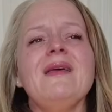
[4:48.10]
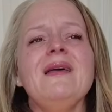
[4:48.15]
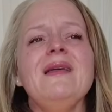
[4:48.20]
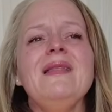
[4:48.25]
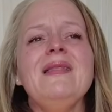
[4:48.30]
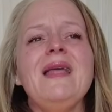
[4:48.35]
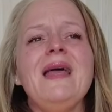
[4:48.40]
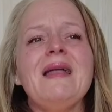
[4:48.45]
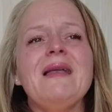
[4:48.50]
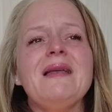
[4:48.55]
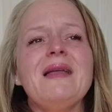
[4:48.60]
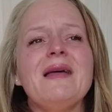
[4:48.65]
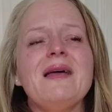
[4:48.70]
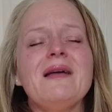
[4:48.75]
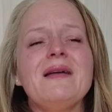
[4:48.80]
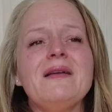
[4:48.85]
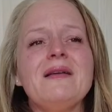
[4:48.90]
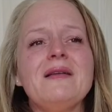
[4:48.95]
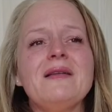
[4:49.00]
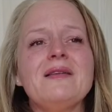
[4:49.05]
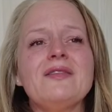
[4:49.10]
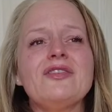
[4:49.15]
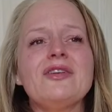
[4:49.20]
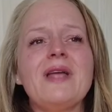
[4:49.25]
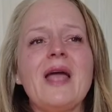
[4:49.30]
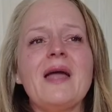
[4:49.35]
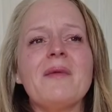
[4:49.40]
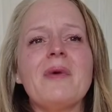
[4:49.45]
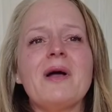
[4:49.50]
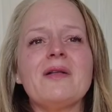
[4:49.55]
And then she
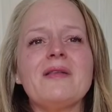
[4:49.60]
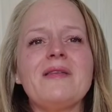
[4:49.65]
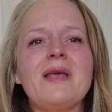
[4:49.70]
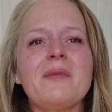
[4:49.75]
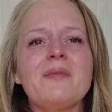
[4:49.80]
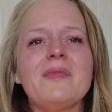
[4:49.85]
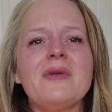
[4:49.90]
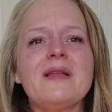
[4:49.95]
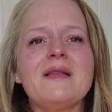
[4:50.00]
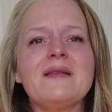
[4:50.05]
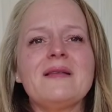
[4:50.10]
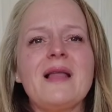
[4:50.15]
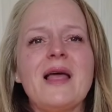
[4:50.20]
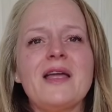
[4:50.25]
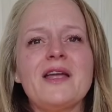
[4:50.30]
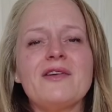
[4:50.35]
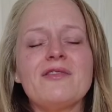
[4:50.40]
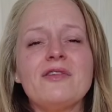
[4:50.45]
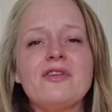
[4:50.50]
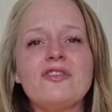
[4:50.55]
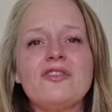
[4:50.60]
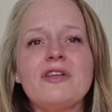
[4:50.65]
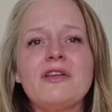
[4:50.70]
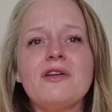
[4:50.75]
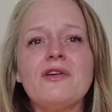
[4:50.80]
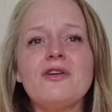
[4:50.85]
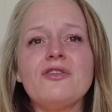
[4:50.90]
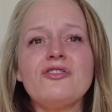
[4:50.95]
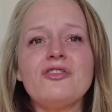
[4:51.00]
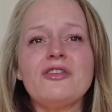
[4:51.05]
came out 10 minutes later and she
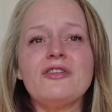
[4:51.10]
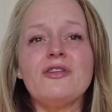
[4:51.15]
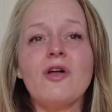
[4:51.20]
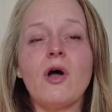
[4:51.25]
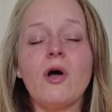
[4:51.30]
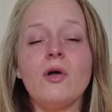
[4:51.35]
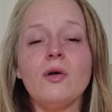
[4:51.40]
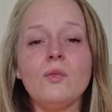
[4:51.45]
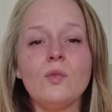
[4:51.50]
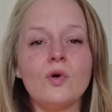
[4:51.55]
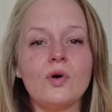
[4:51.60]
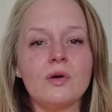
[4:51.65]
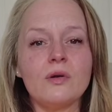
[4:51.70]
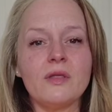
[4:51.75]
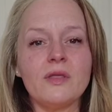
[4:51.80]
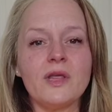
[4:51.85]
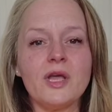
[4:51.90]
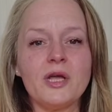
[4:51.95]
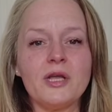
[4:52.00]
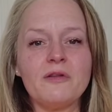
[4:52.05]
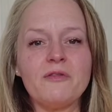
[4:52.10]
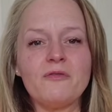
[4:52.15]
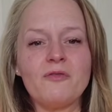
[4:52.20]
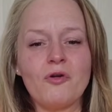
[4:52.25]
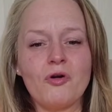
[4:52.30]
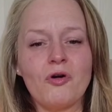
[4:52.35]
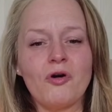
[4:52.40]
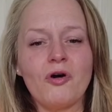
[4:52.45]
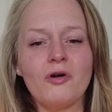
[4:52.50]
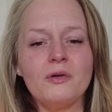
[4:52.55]
said, "Oh, she's not on ward
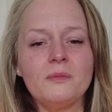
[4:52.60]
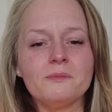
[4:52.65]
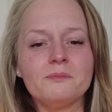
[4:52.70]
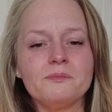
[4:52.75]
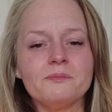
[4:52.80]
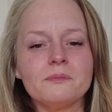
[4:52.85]
34.